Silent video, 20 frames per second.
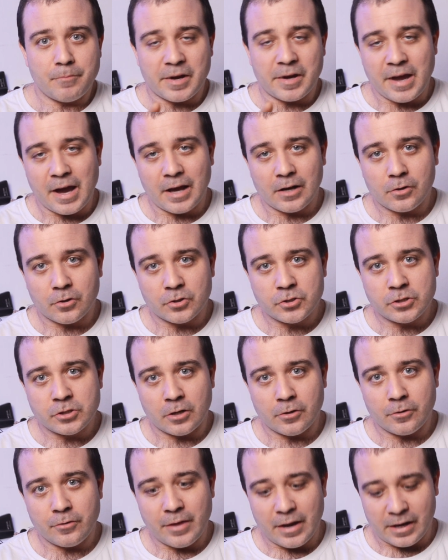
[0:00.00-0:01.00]
mechanical
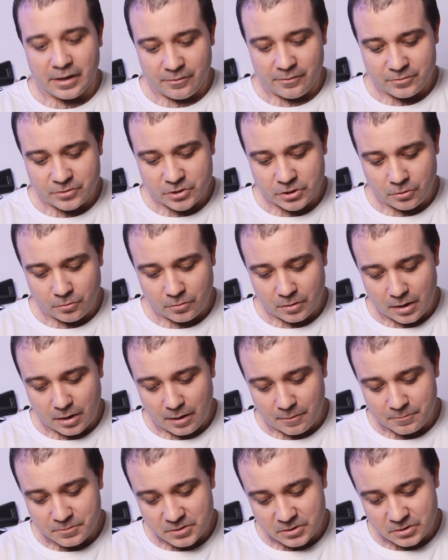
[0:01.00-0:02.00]
shutter that can shoot
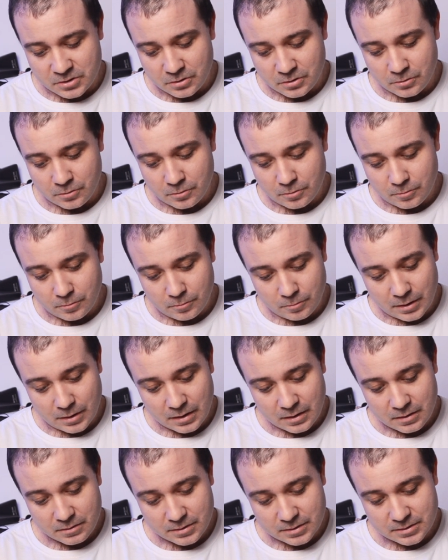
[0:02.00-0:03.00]
up
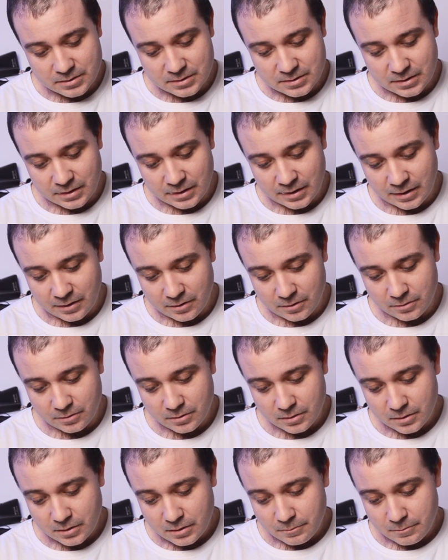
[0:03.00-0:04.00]
to, let's see
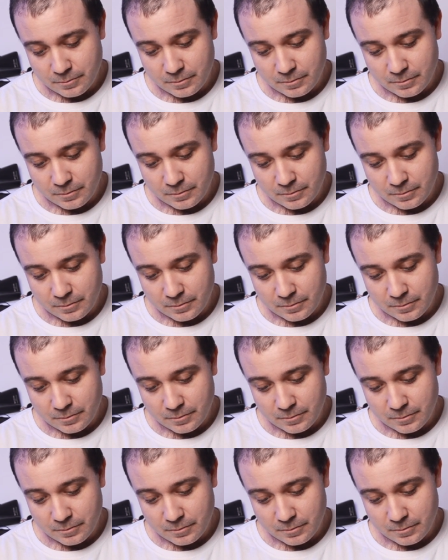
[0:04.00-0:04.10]
here,